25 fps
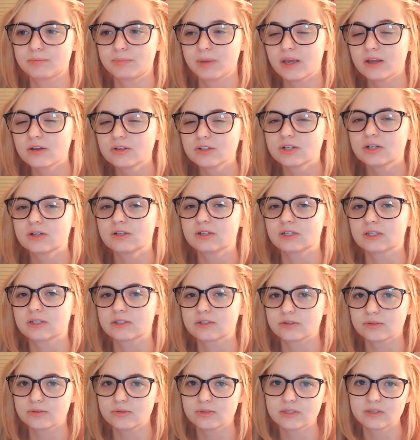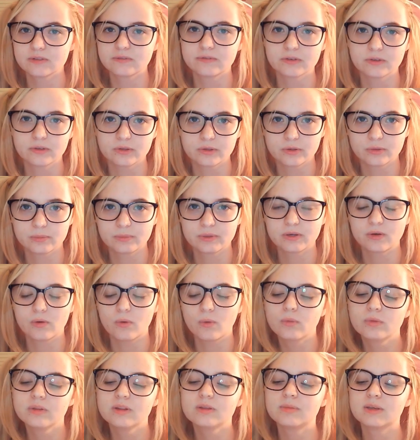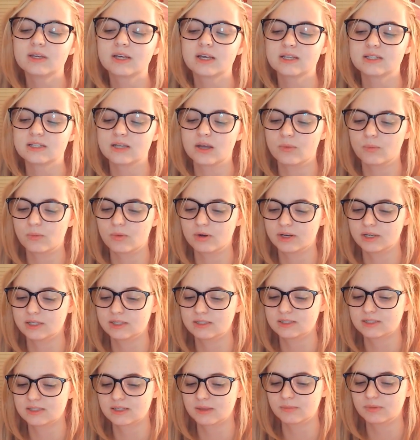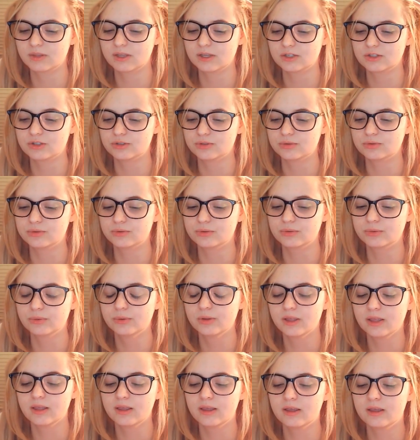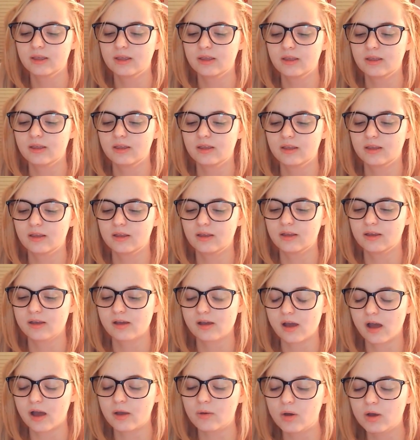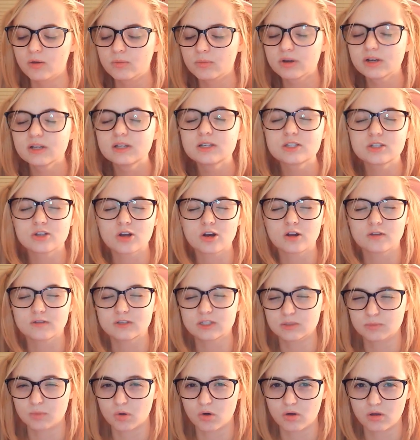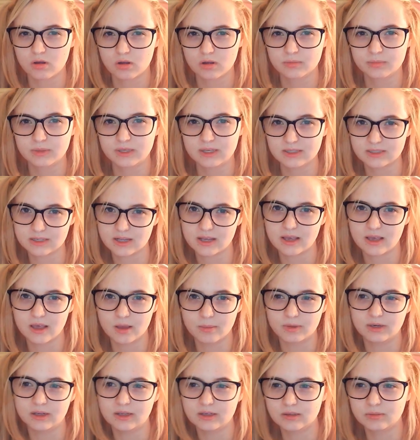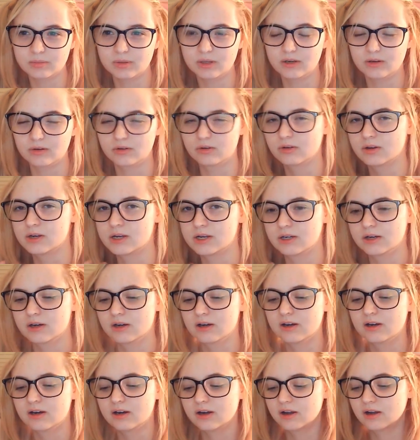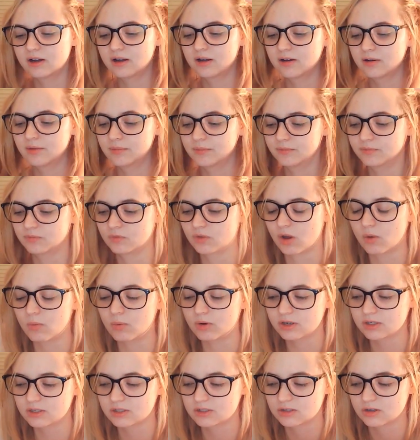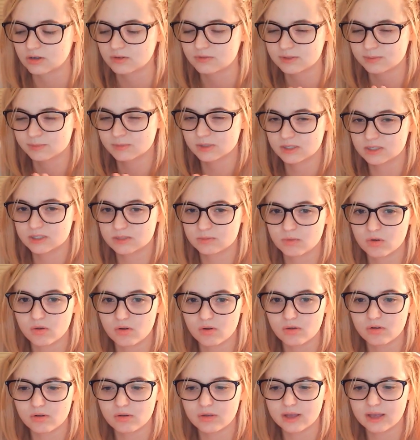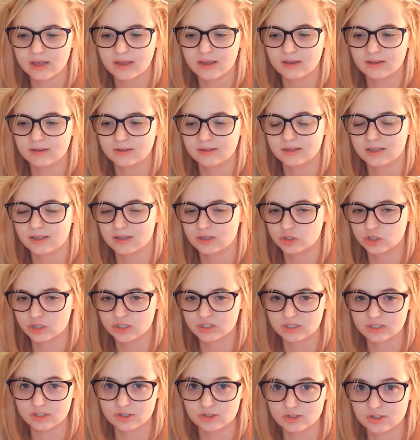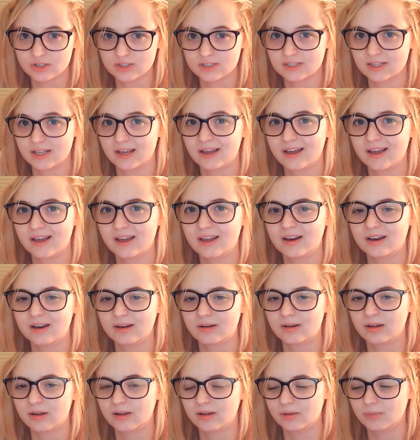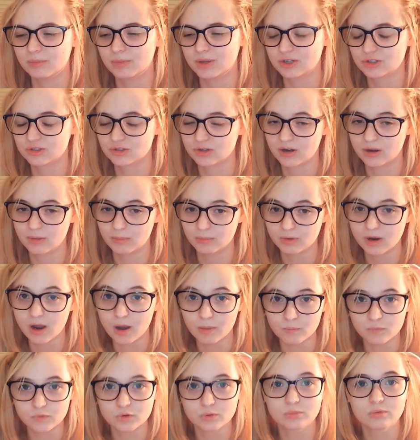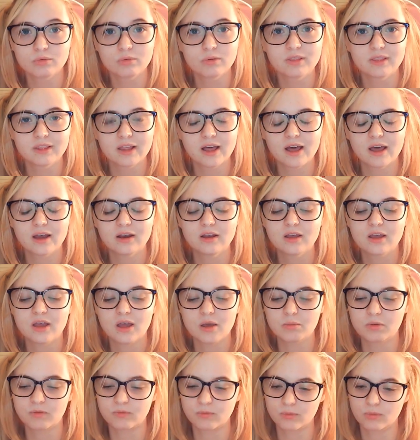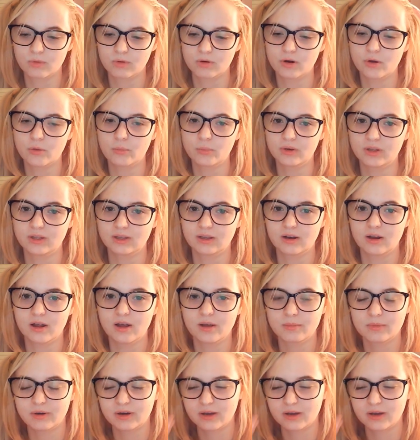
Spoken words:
Patreon exclusive for a little bit, only because I wanted something to... I wanted to start off small because I am an independent creator. I wanted to start off something small and get adjusted to just that and make sure I'm comfortable with that before opening it up.